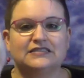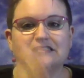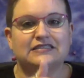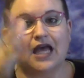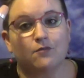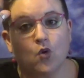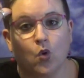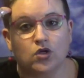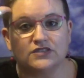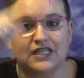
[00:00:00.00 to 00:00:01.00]
Or
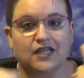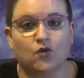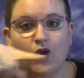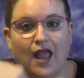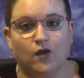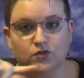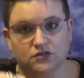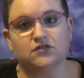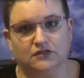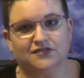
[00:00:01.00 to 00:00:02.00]
sometimes they'll say stop
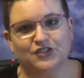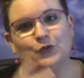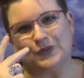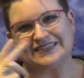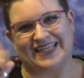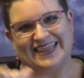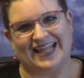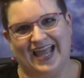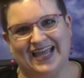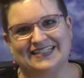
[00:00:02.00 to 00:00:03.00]
horsing around,
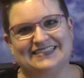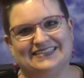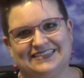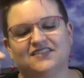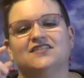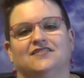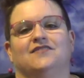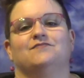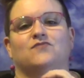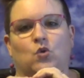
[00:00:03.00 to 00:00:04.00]
and it's
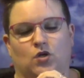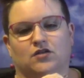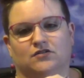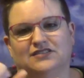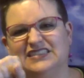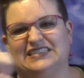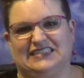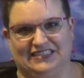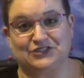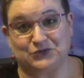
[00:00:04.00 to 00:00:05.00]
like
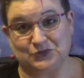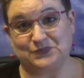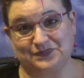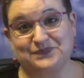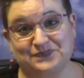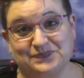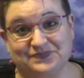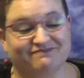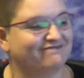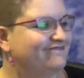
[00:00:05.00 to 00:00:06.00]
stop and with
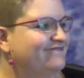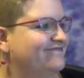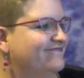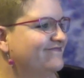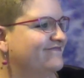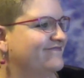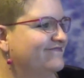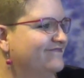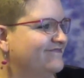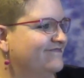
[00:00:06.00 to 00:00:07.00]
the horse,
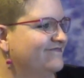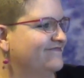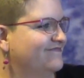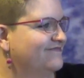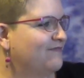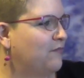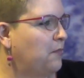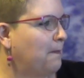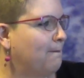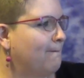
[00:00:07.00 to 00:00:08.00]
and it goes around. Like
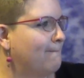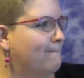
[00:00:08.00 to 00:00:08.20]
it doesn't make